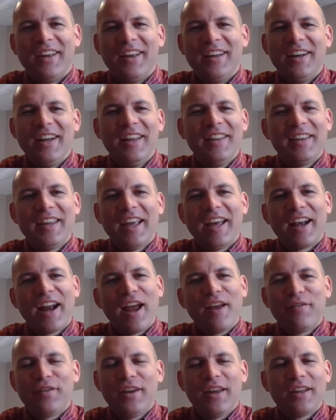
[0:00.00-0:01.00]
And in the
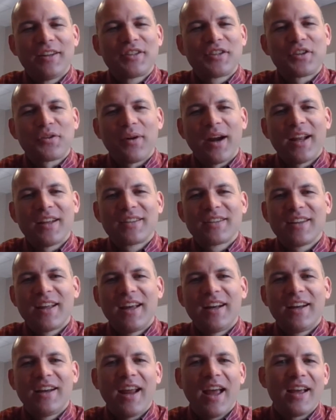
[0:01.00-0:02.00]
NIV, it's
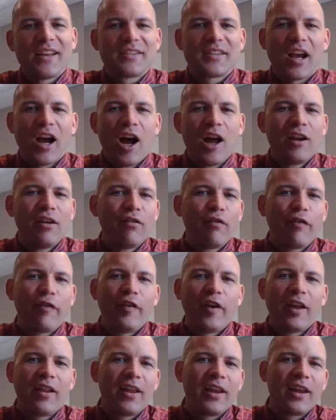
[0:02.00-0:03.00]
translated as
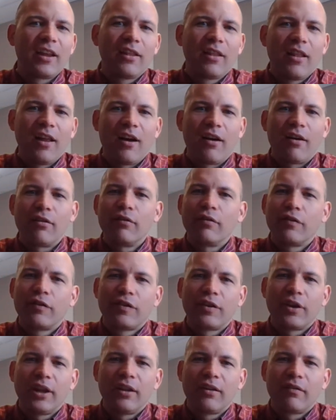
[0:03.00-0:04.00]
unfailing
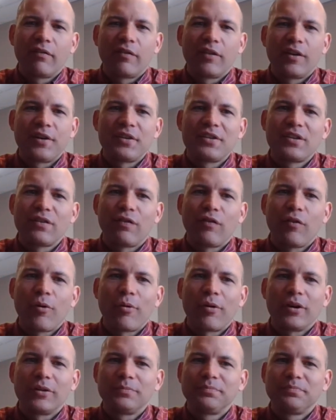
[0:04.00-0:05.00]
love in verse
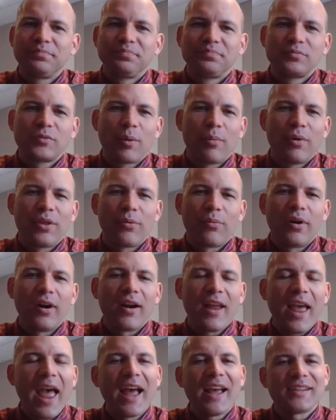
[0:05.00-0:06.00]
4. But the
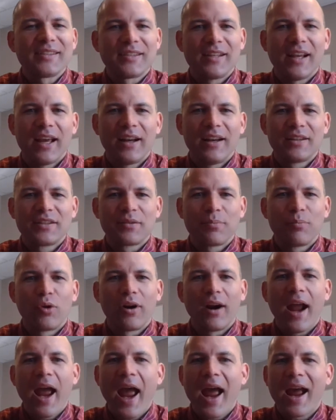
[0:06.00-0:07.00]
word chesed is
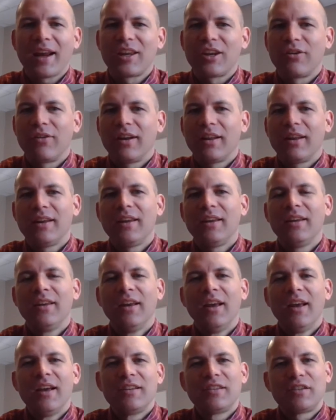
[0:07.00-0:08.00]
more
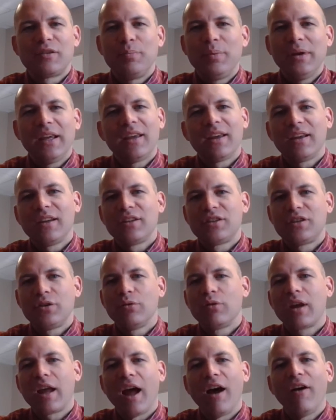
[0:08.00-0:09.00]
accurately speaking
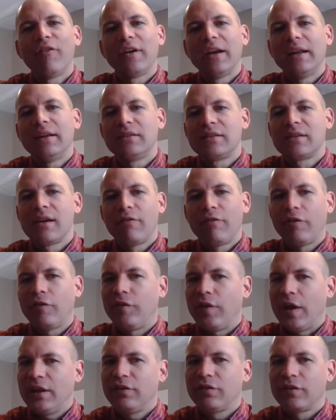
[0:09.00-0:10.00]
to covenant
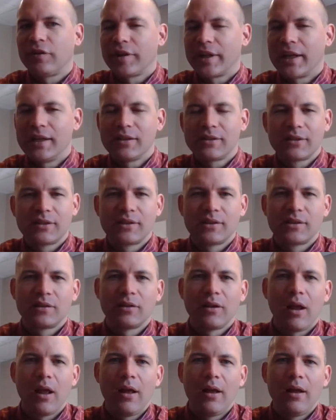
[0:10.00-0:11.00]
faithfulness.